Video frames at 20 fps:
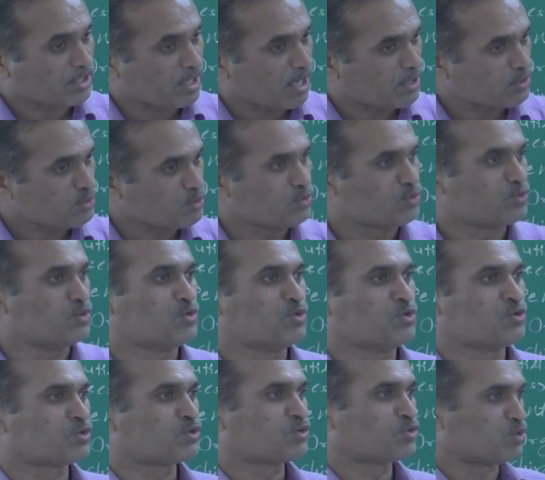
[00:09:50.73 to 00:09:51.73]
Can you
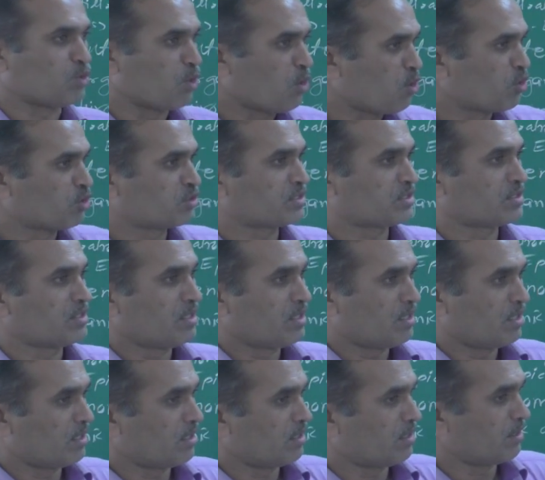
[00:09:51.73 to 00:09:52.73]
use those
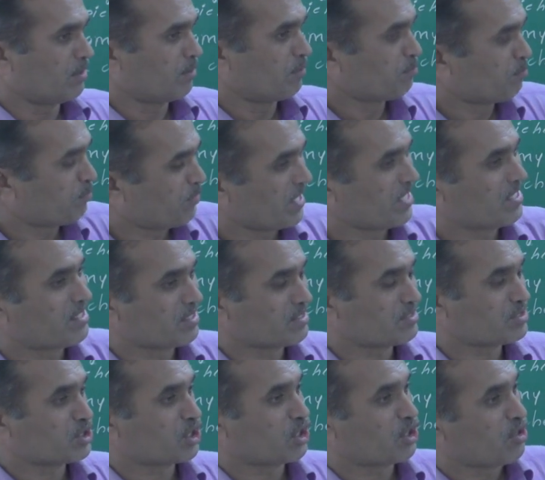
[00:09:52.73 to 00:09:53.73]

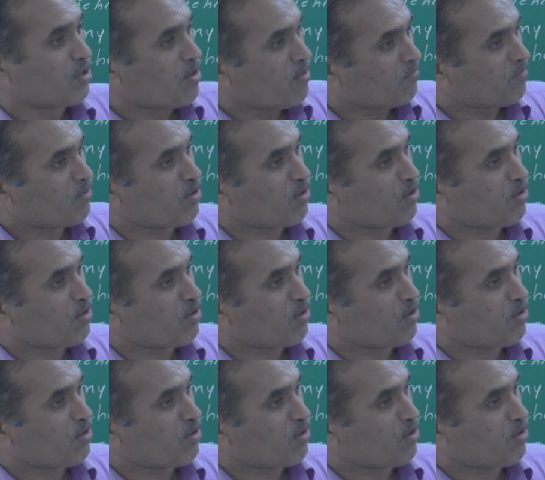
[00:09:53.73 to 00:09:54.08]
precursor